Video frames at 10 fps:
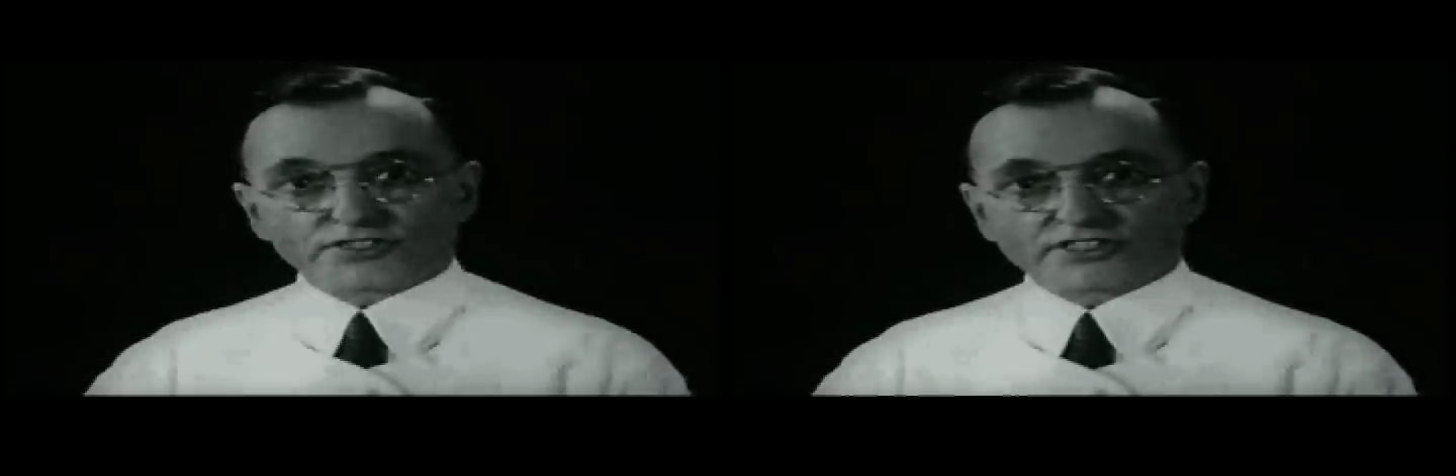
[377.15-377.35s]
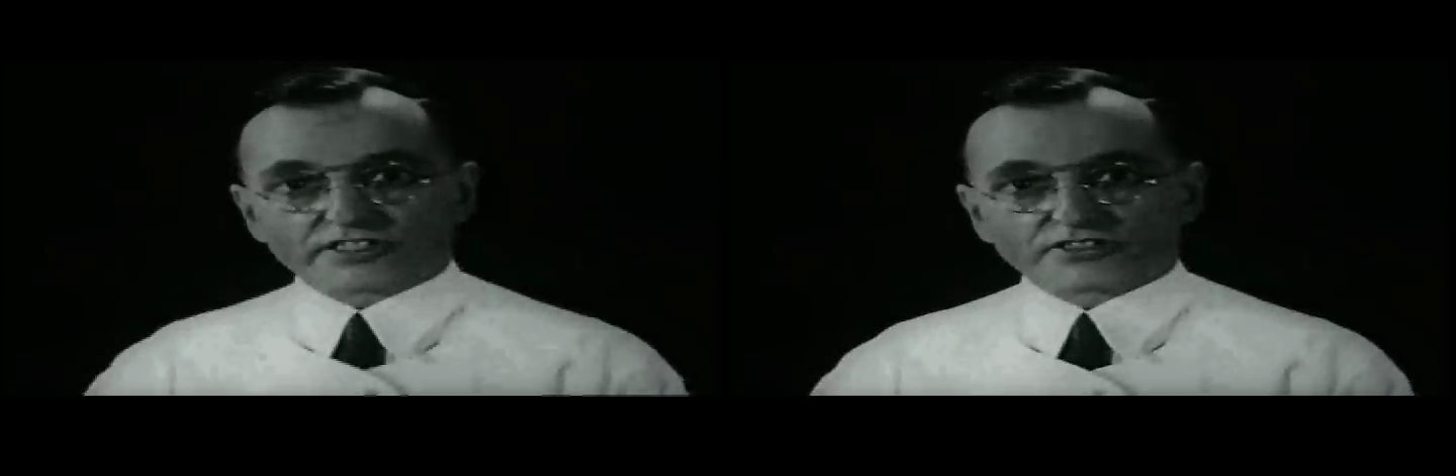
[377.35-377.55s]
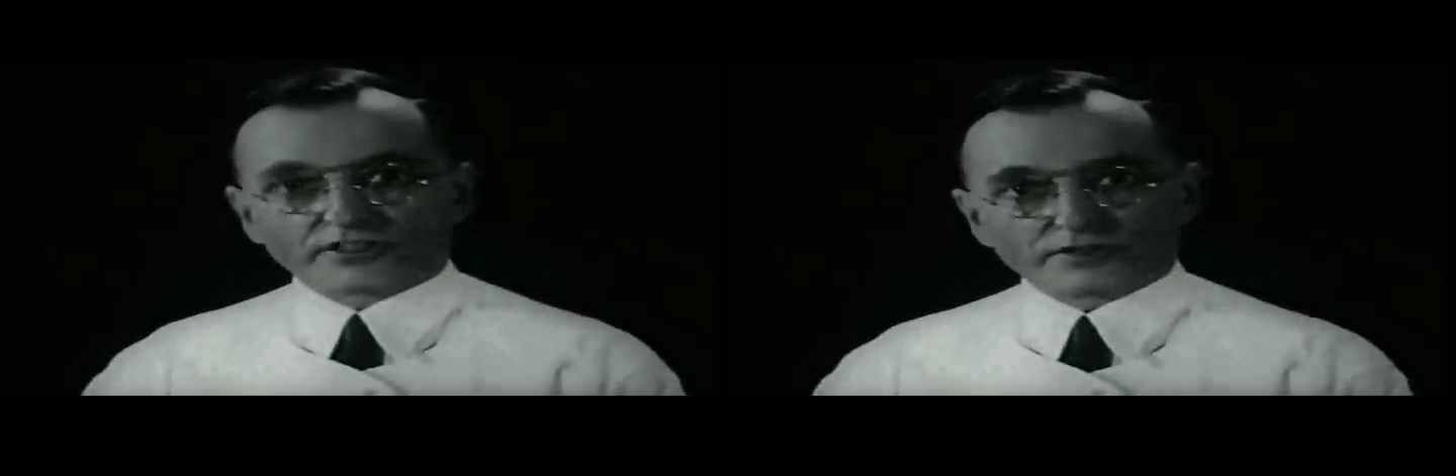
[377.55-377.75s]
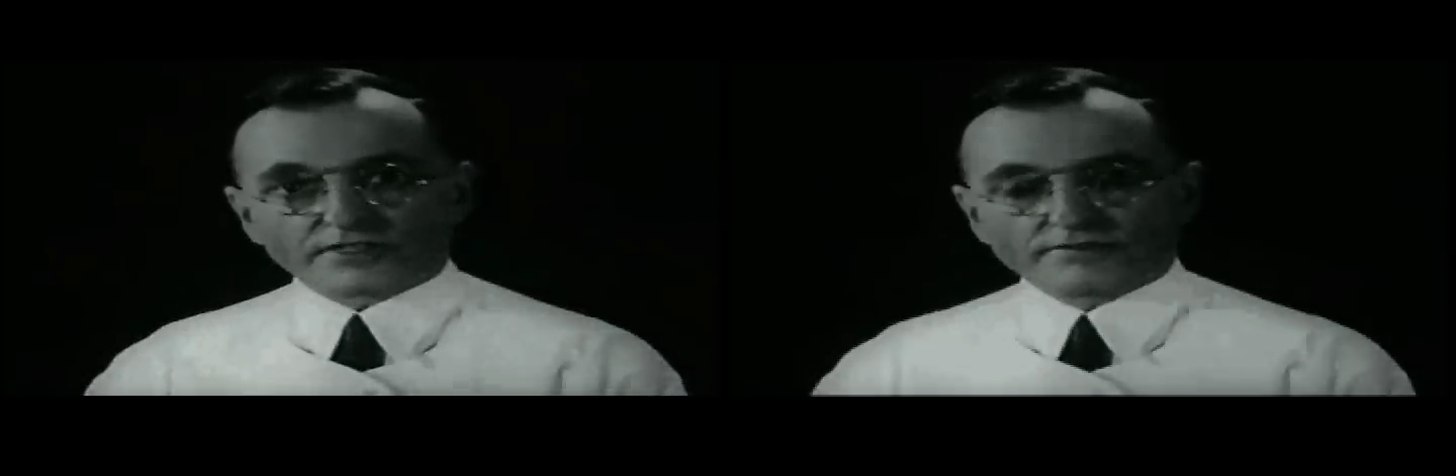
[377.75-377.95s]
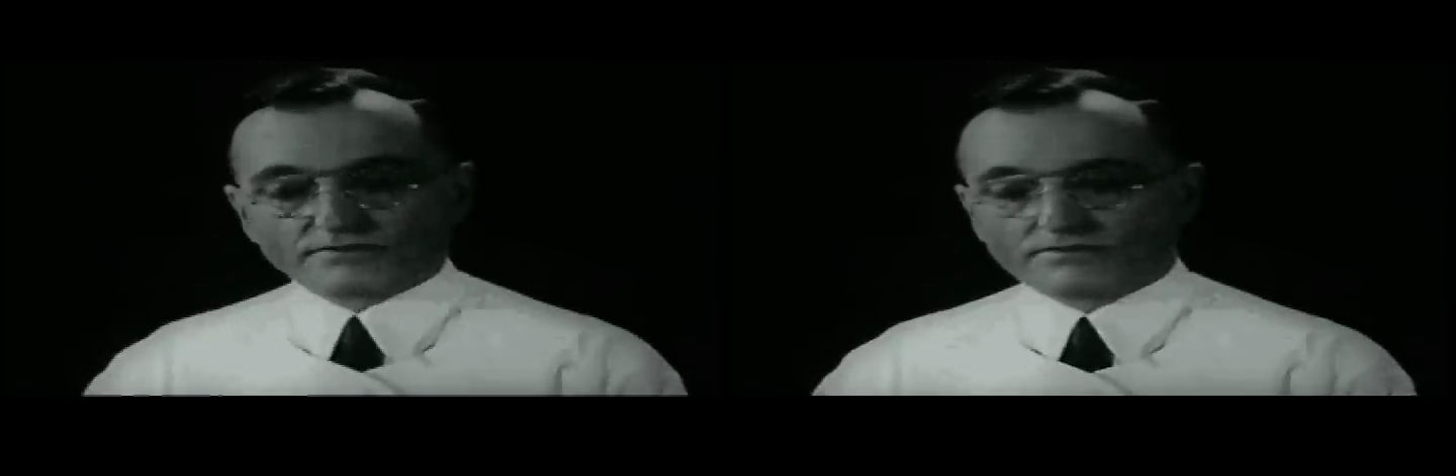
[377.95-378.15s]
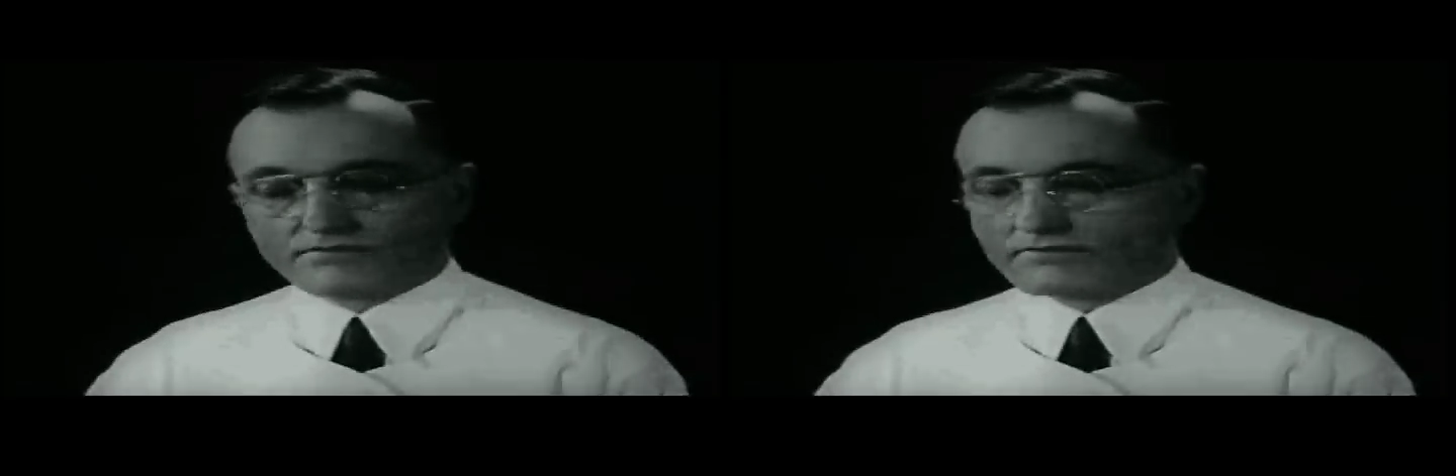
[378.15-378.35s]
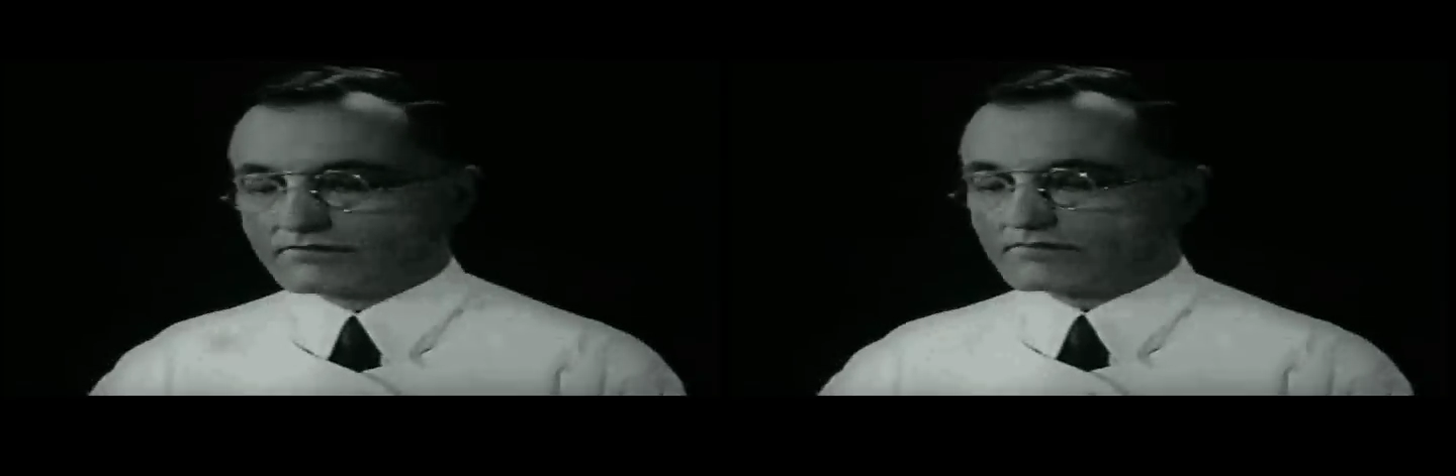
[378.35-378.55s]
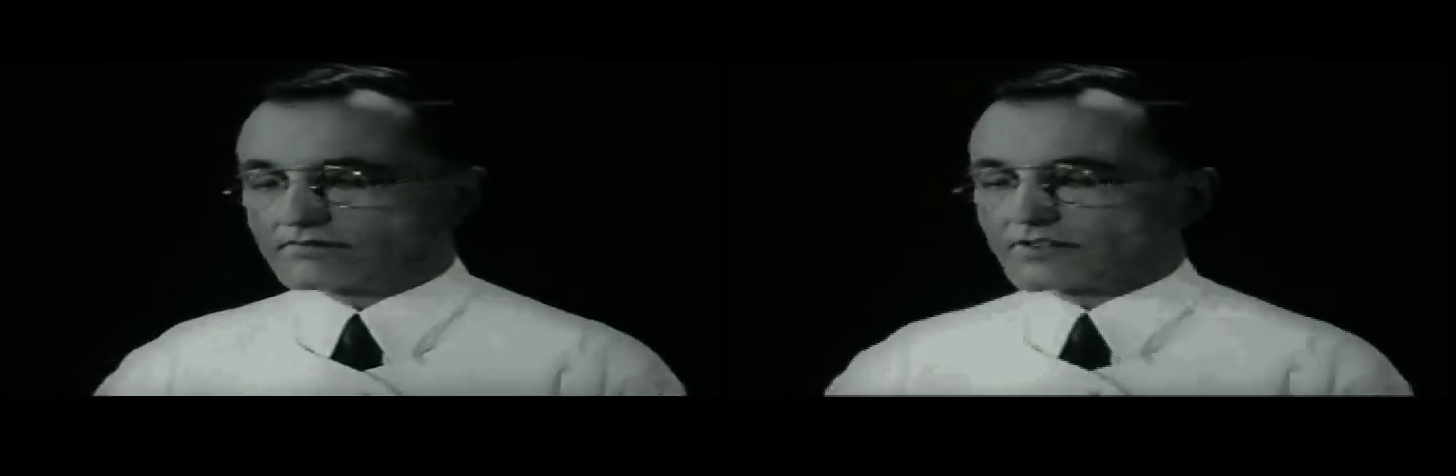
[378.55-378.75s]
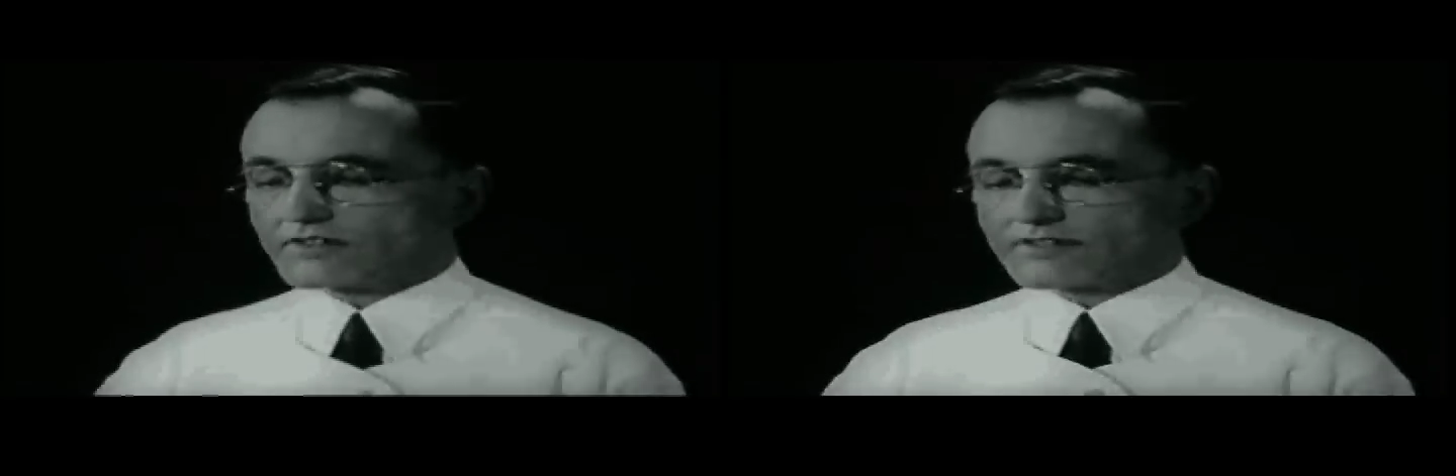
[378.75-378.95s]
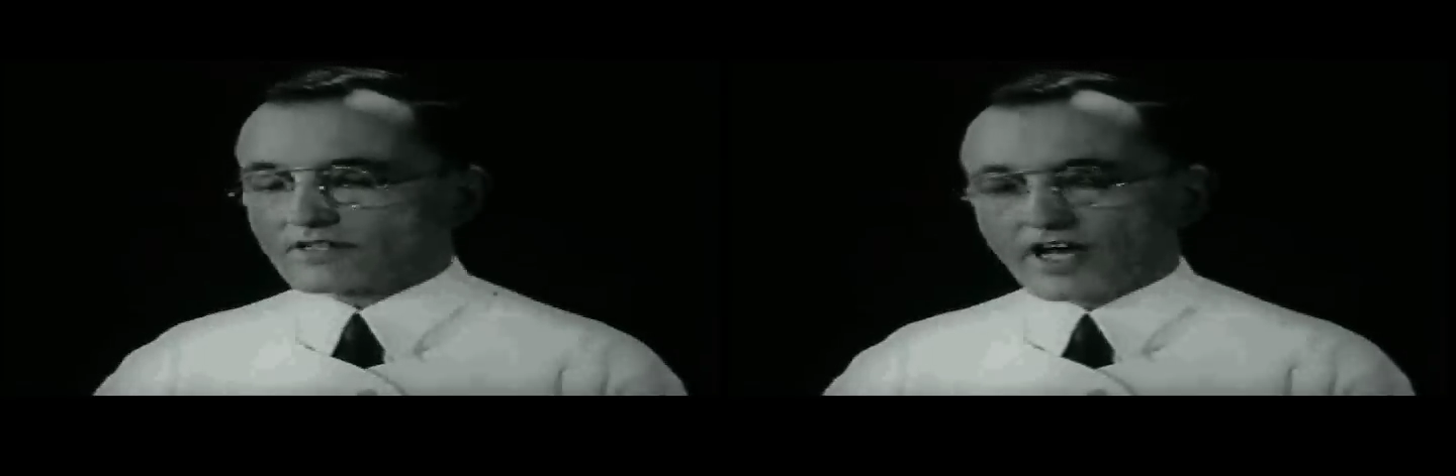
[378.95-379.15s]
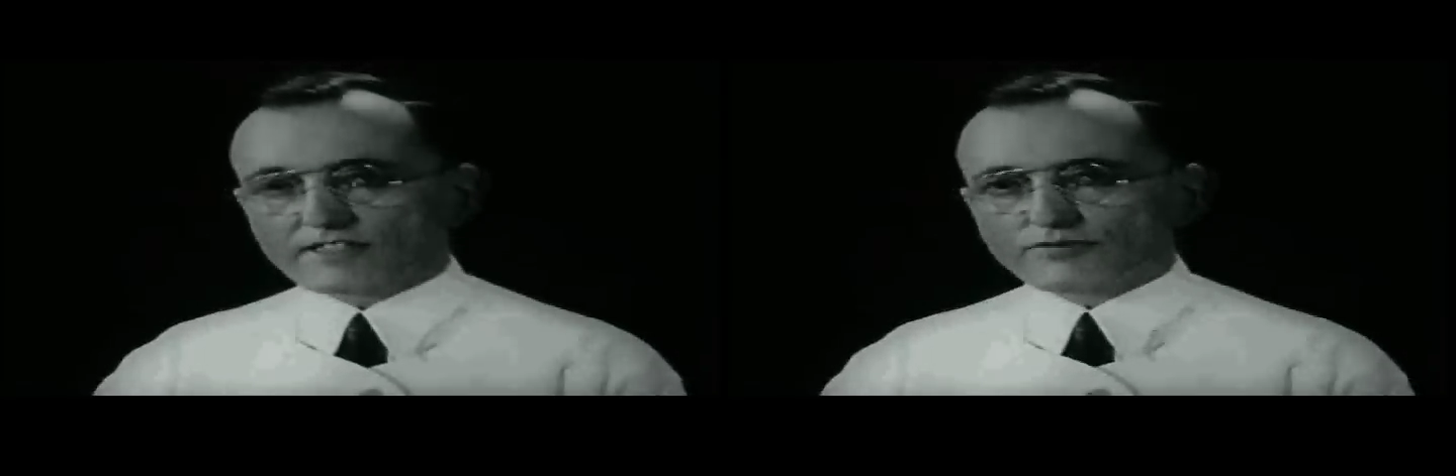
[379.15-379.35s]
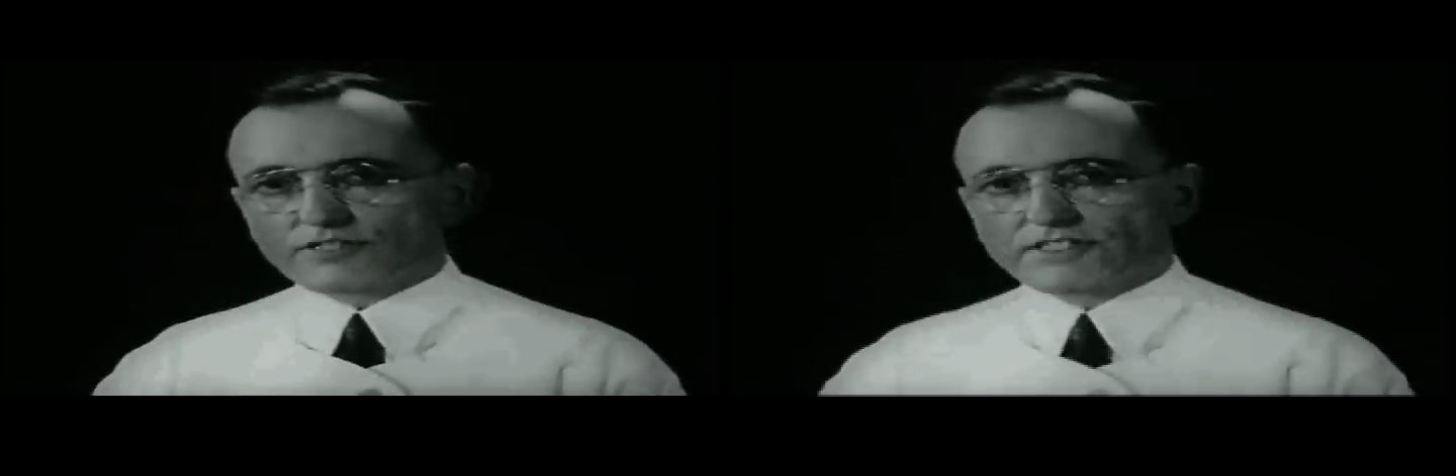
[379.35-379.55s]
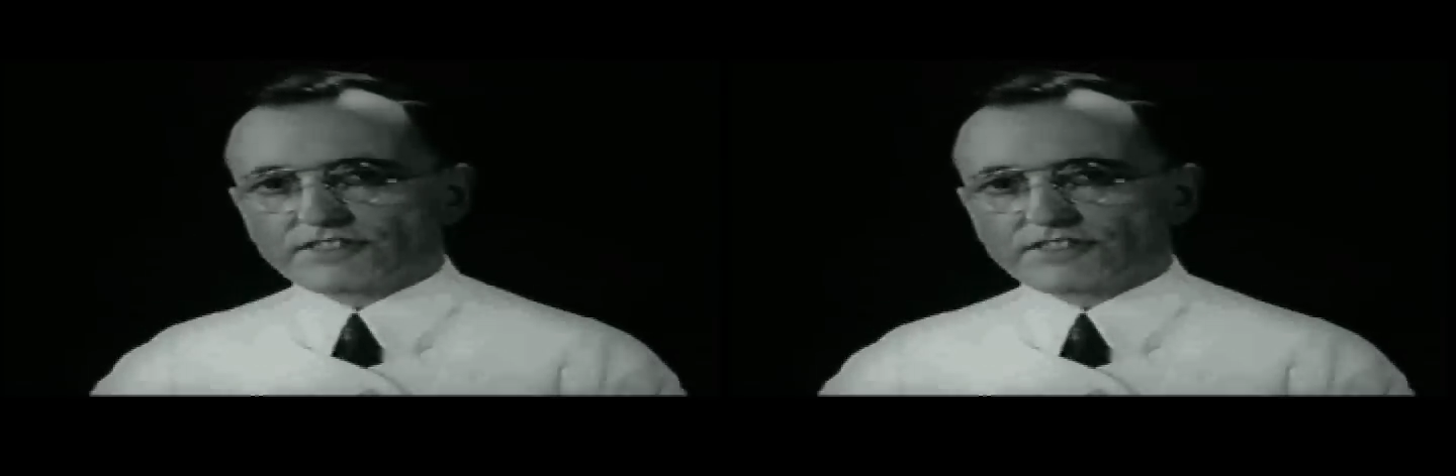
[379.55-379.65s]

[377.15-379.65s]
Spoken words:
excluded, not within the